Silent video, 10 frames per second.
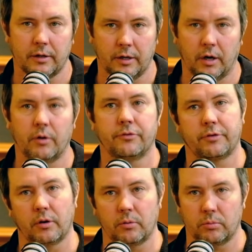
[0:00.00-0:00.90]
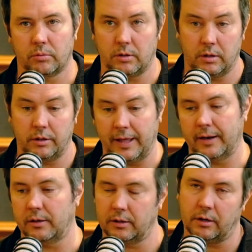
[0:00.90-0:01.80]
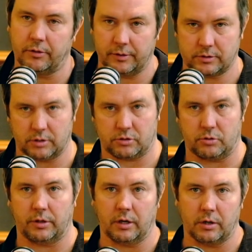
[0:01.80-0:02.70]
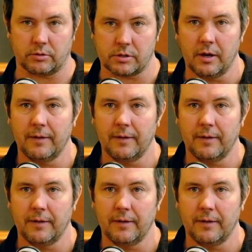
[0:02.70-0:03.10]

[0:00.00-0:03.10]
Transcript: You know, and so then you know as the story goes,